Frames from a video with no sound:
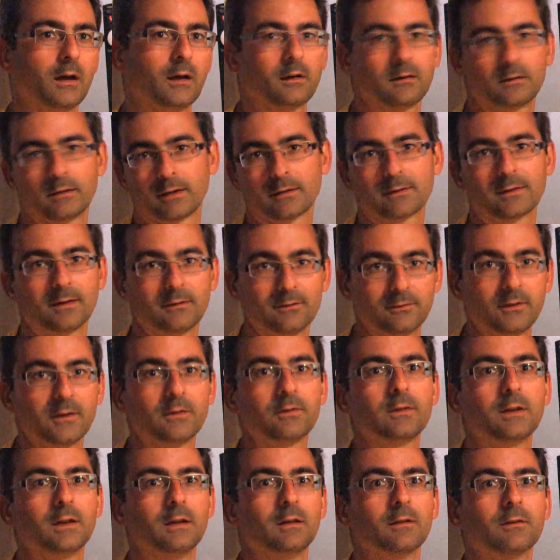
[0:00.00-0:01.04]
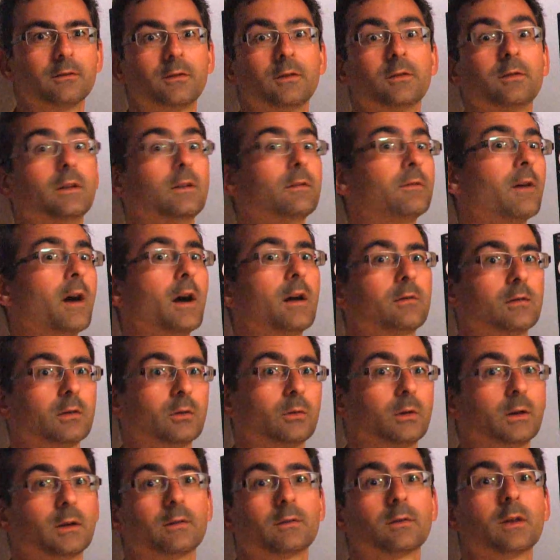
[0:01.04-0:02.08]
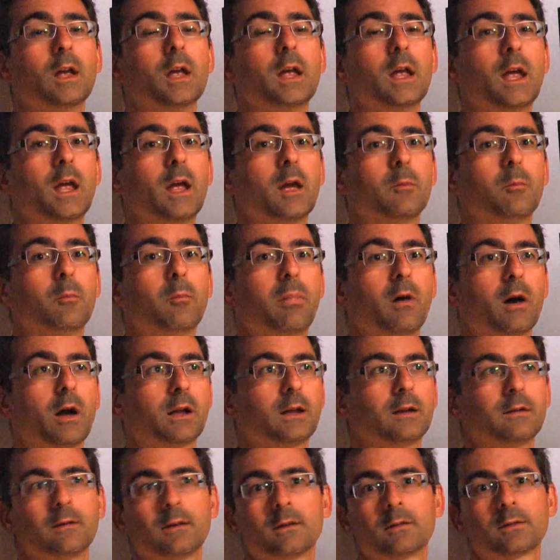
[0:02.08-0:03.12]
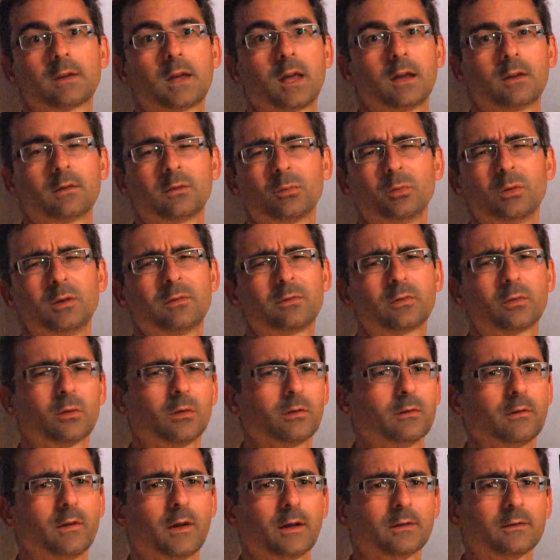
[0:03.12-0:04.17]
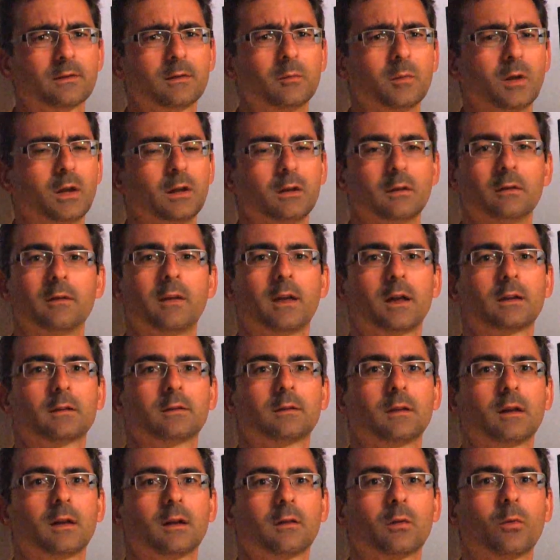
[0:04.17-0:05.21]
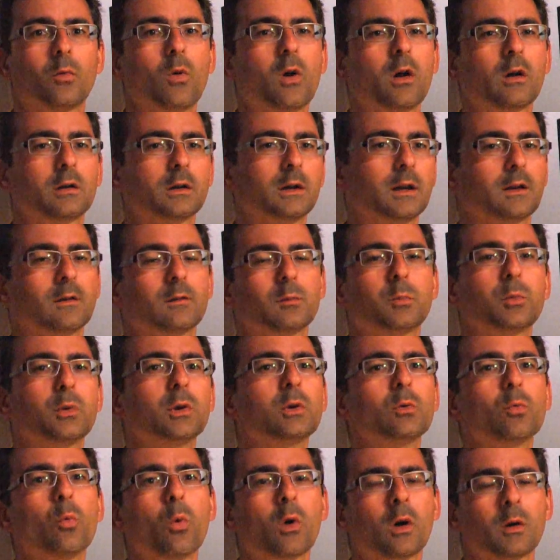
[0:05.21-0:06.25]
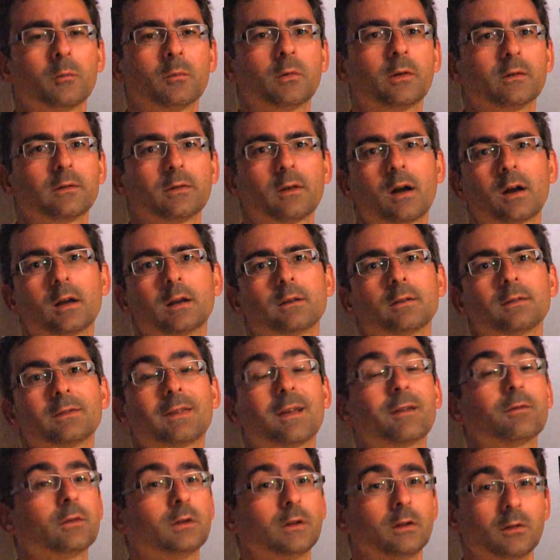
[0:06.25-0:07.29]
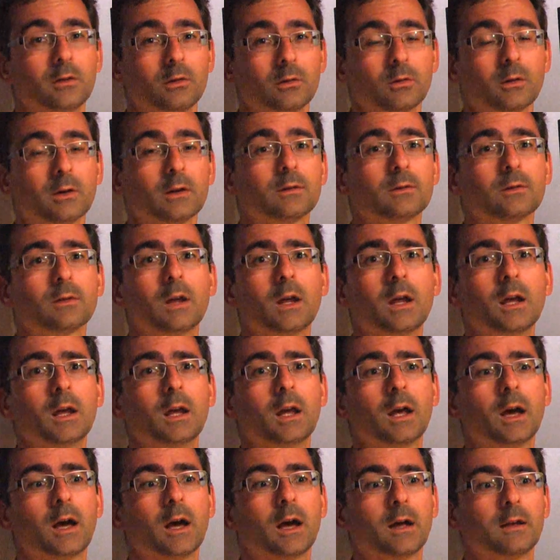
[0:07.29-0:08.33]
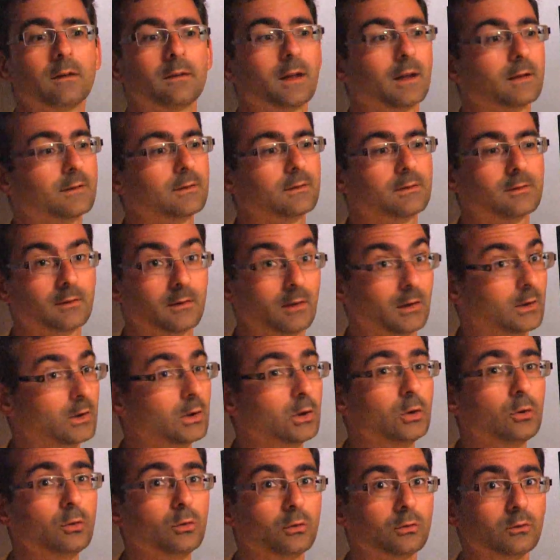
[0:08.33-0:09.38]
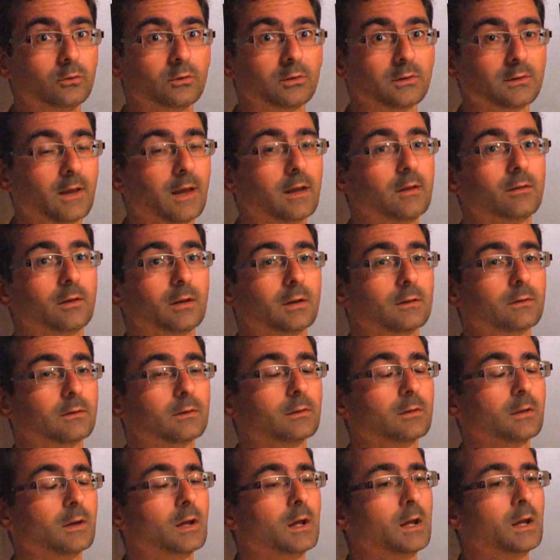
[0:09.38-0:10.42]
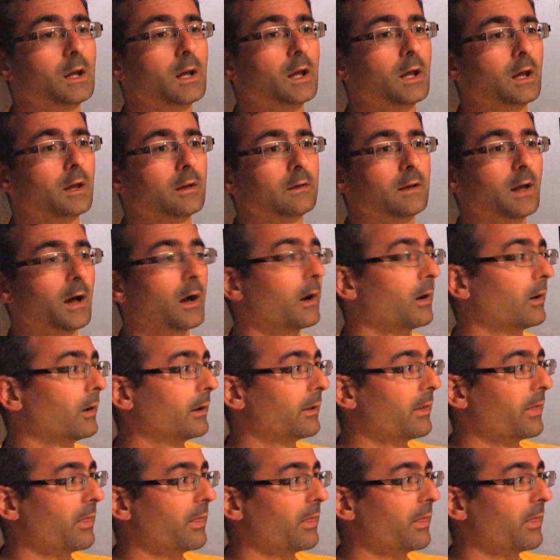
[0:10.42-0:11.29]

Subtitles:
let's say 50 to 55 degrees. But in this case, we've sort of estimated that the water gets pre-warmed as high as 70 degrees, and that's a huge savings. Now,